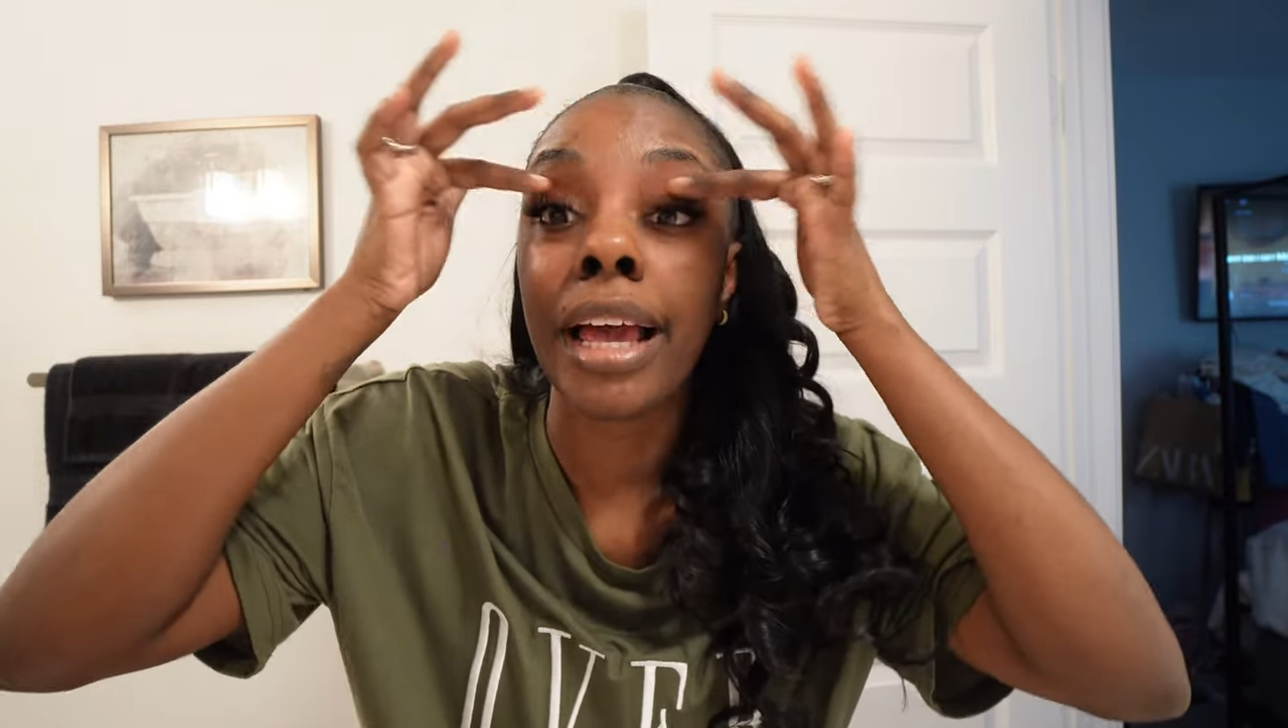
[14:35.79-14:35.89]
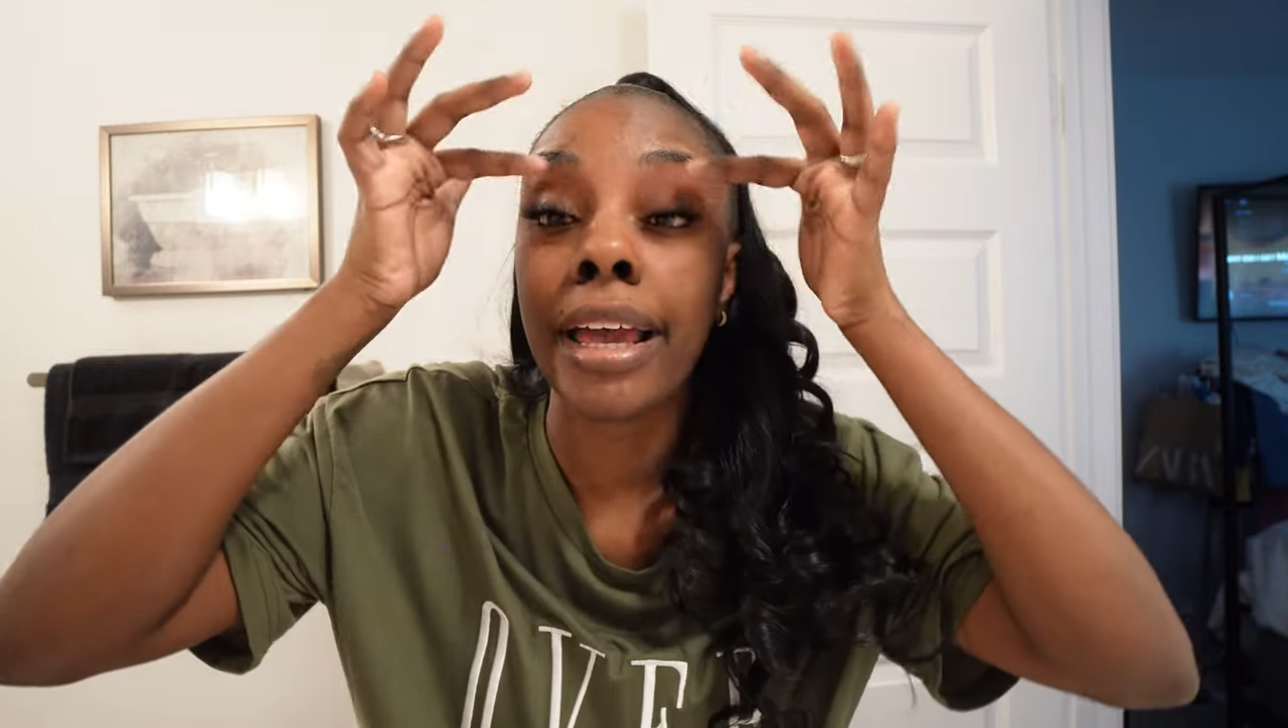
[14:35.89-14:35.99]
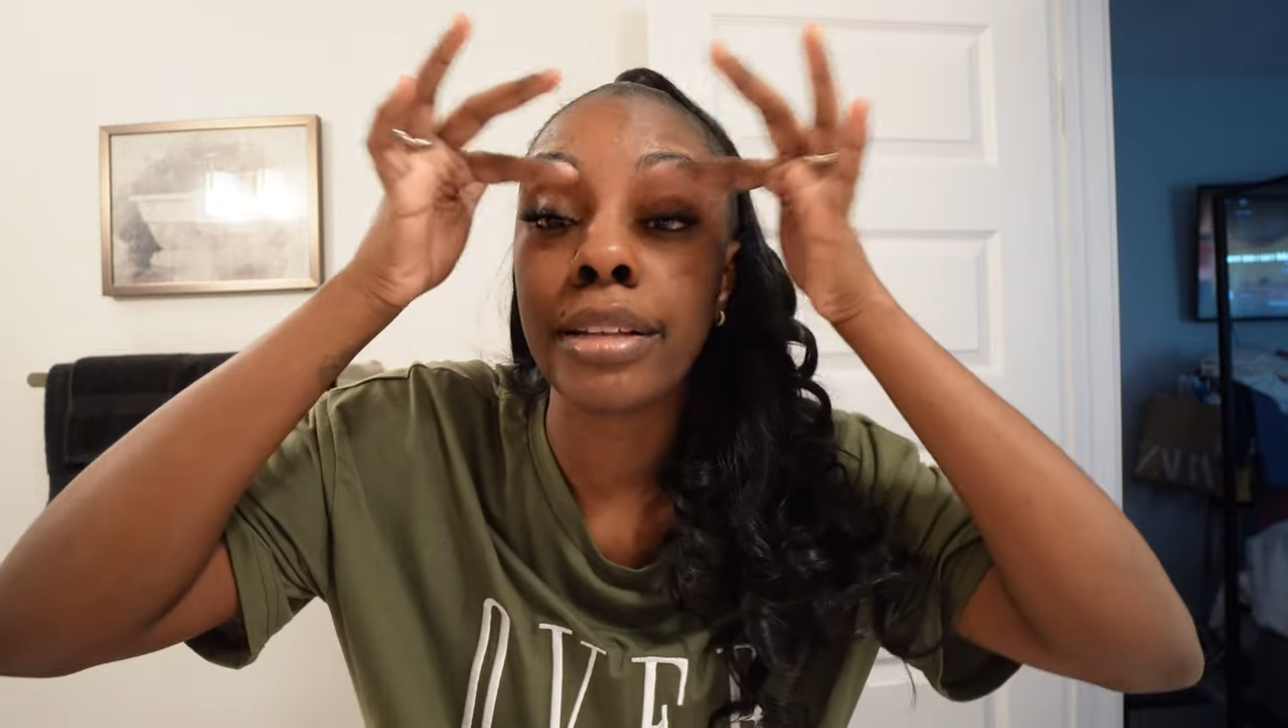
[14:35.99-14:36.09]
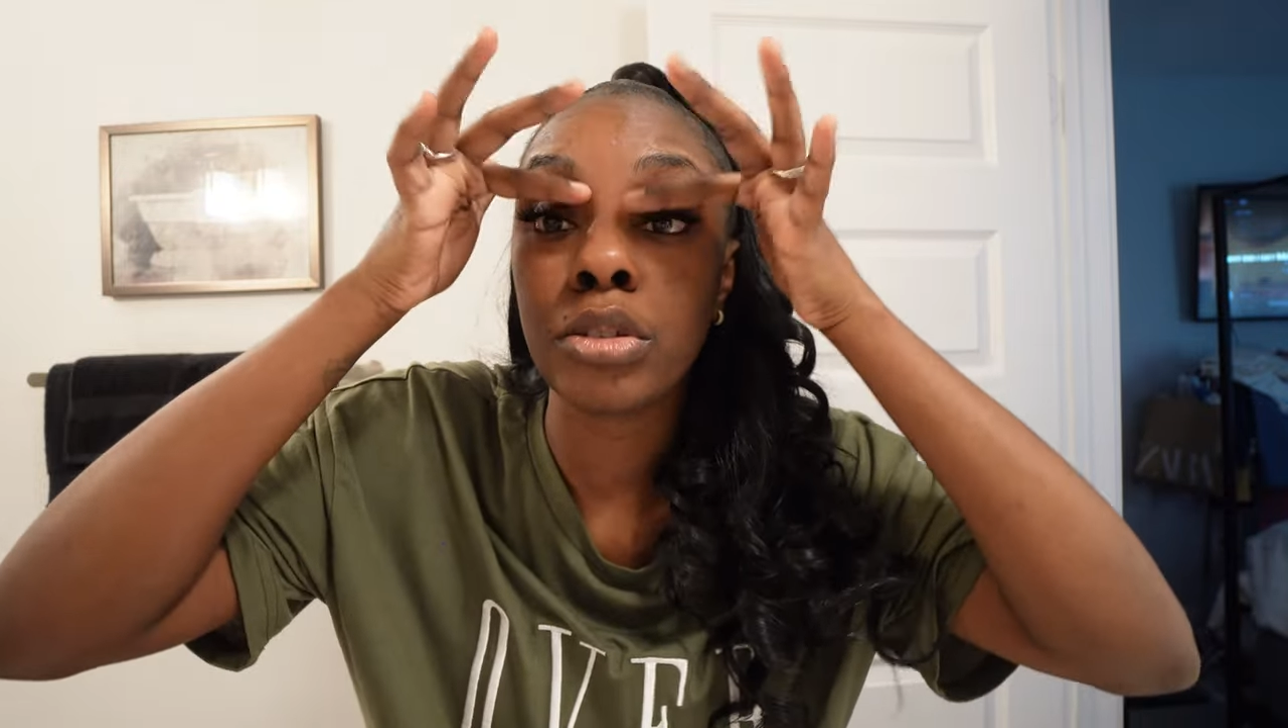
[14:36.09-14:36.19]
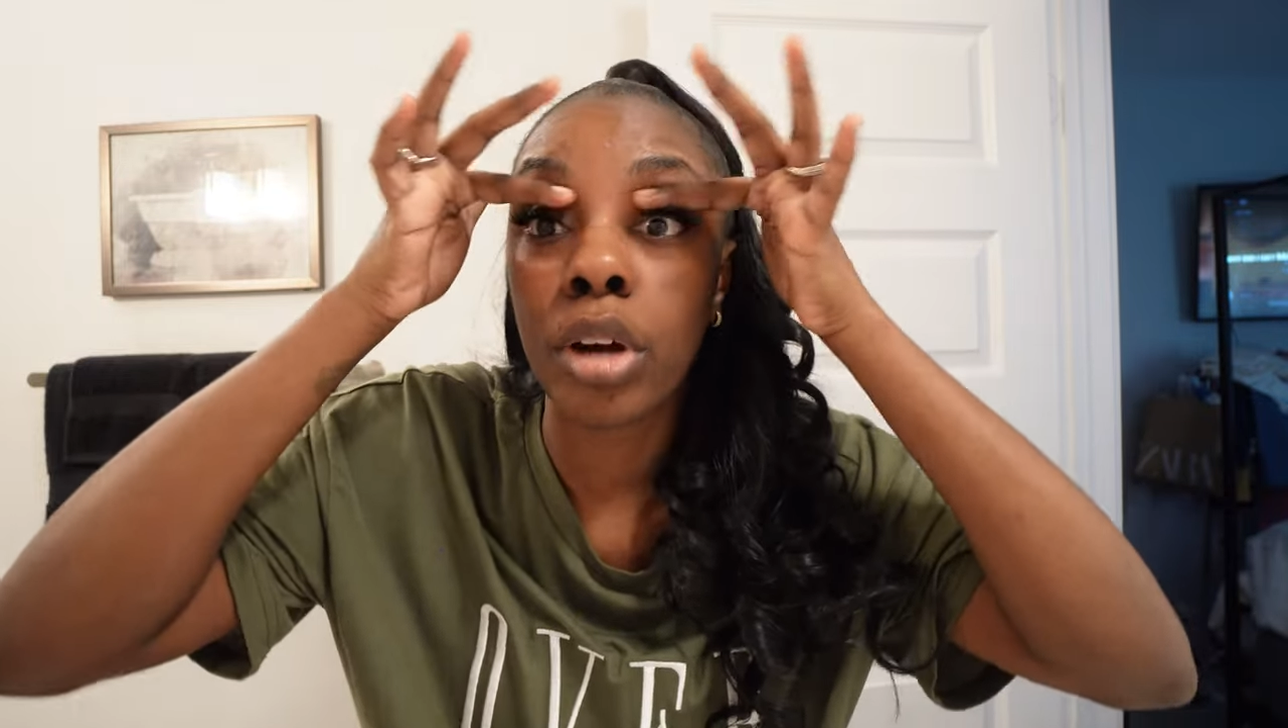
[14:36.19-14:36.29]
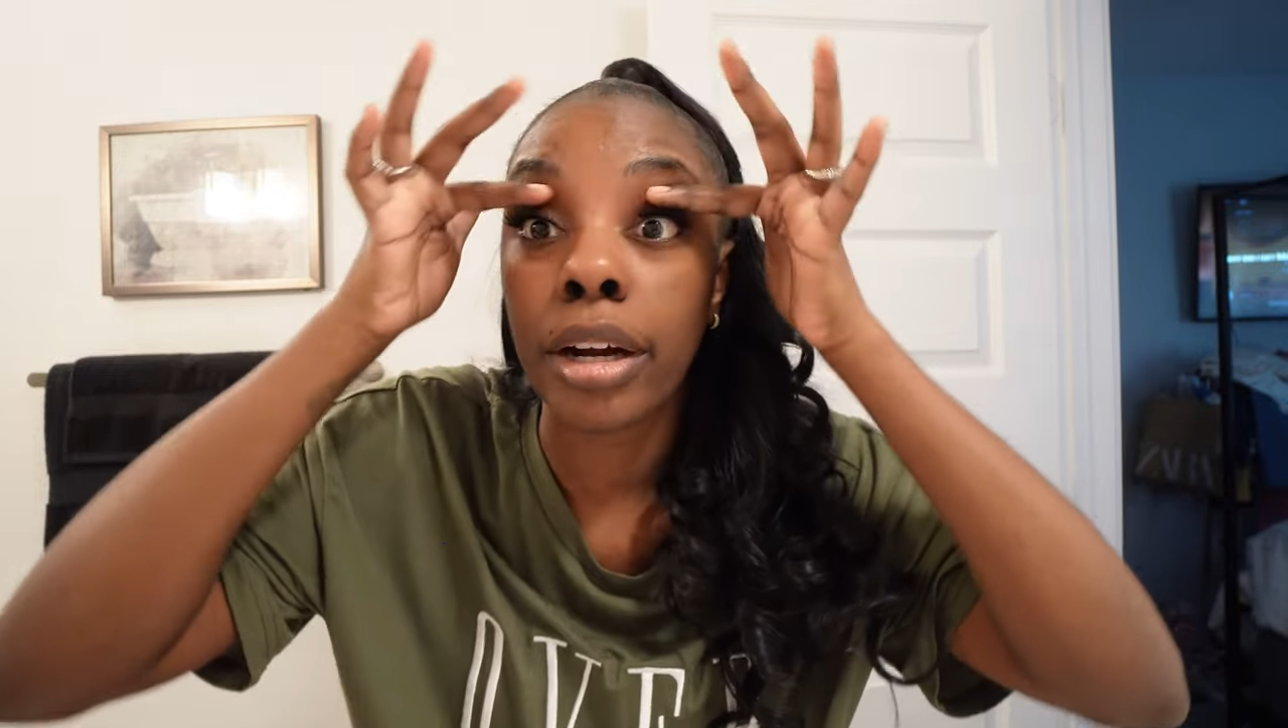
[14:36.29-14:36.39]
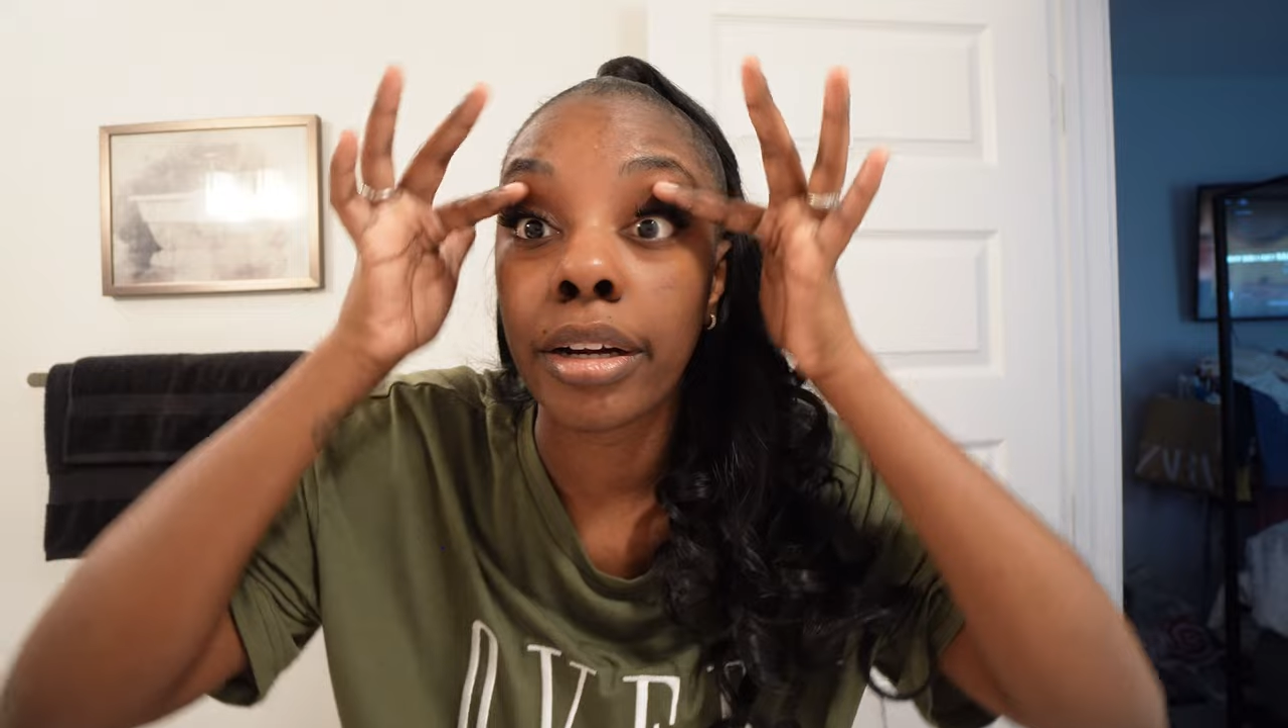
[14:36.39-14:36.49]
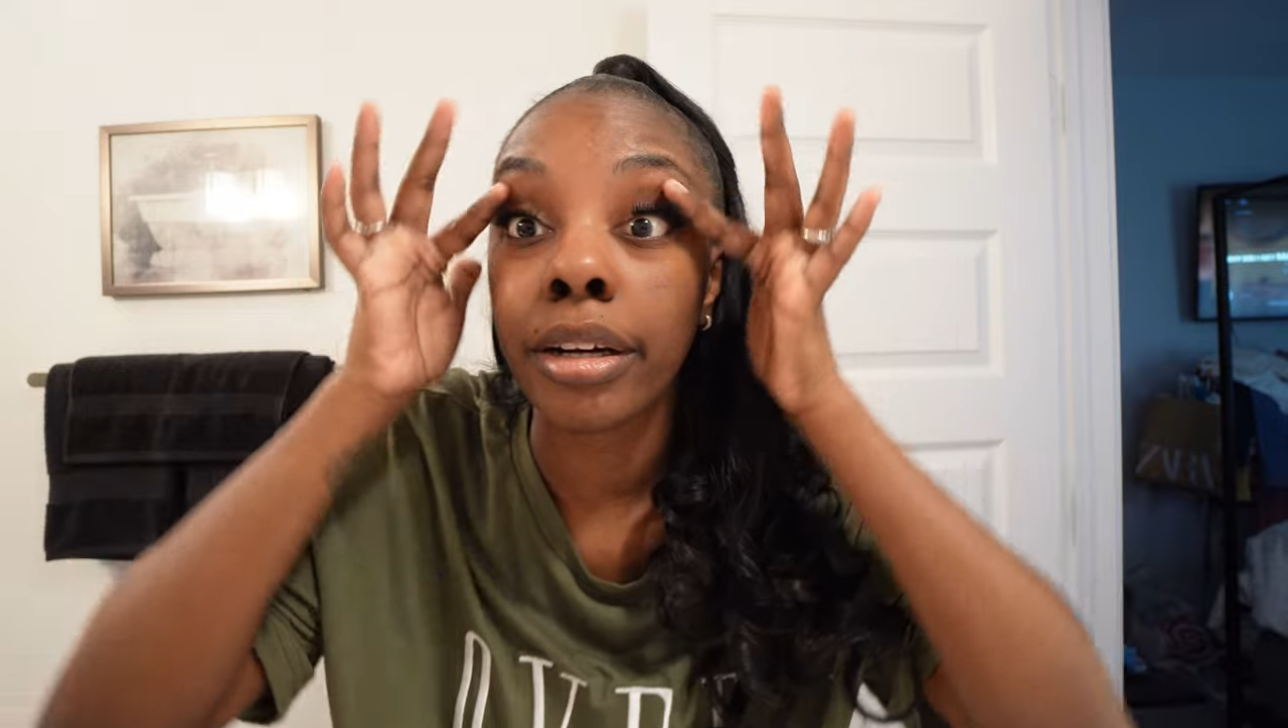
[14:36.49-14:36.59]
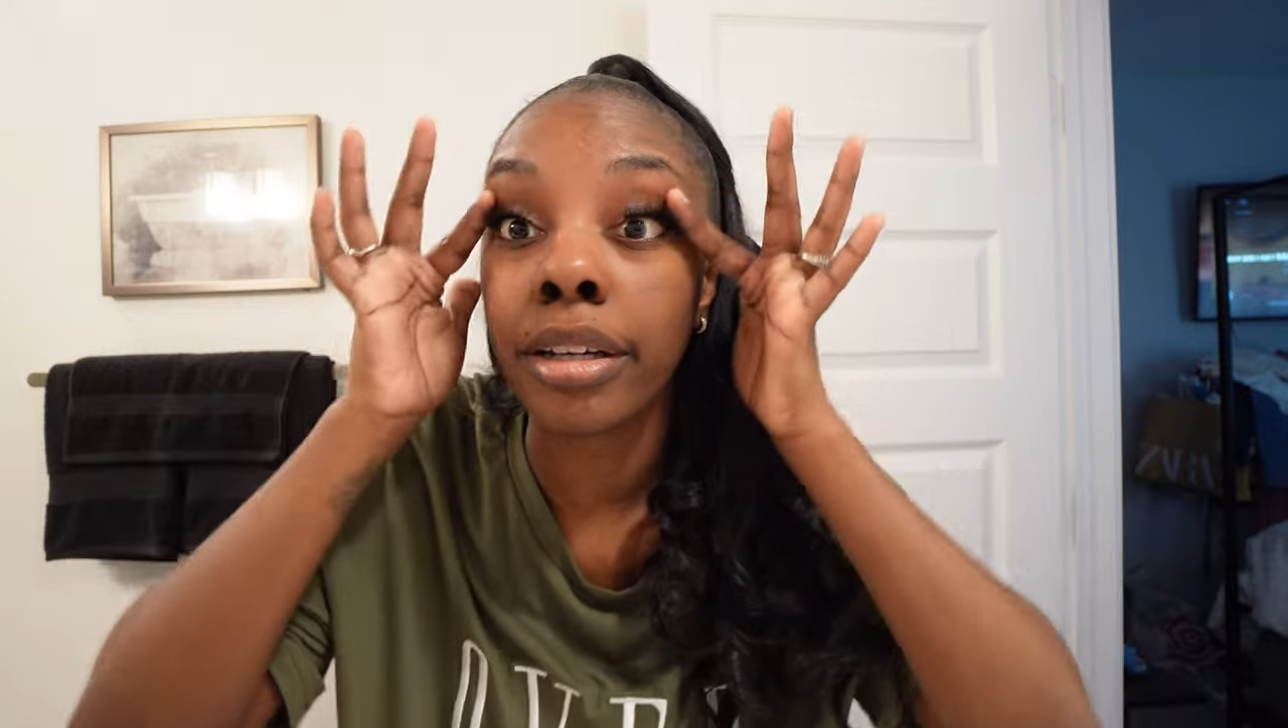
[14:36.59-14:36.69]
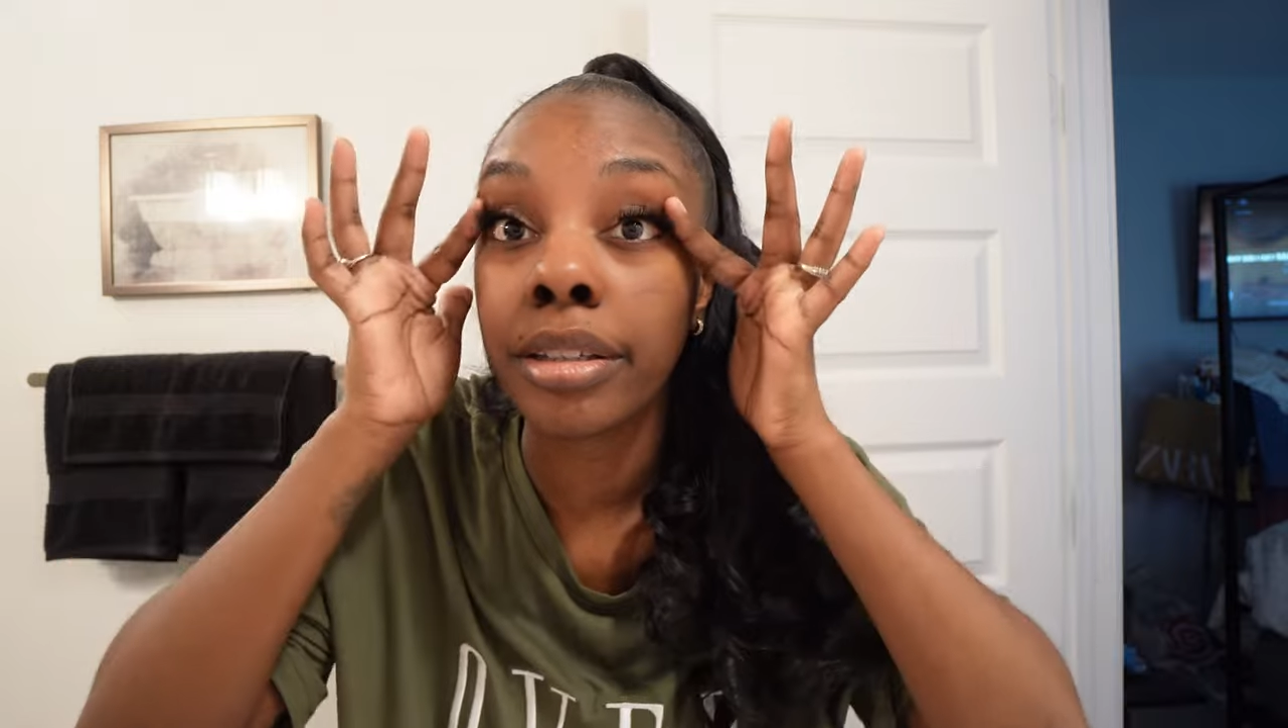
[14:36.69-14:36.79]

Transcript: had dark,